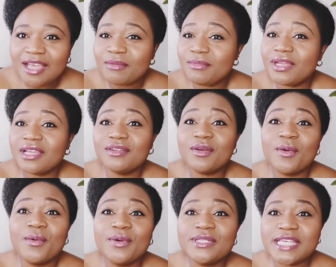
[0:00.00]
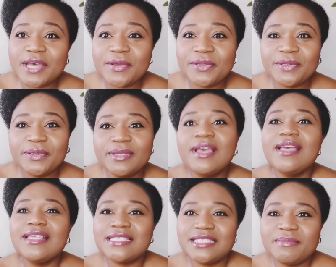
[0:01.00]
we can all tell you
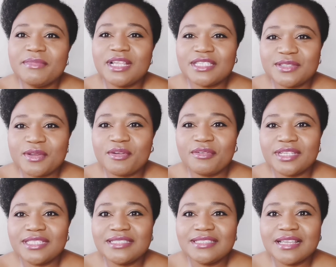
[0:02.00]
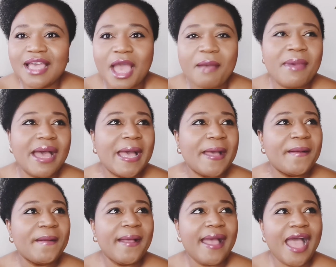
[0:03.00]
similar stories about
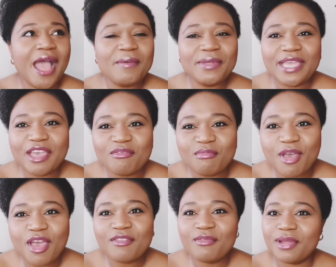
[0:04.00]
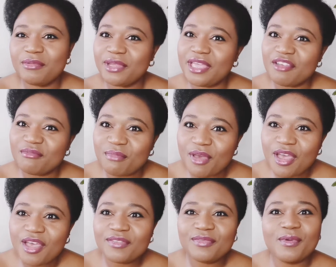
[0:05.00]
how we gave birth, when we gave
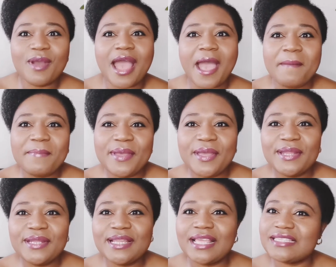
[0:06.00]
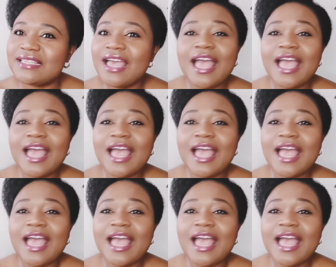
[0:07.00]
birth, what happened,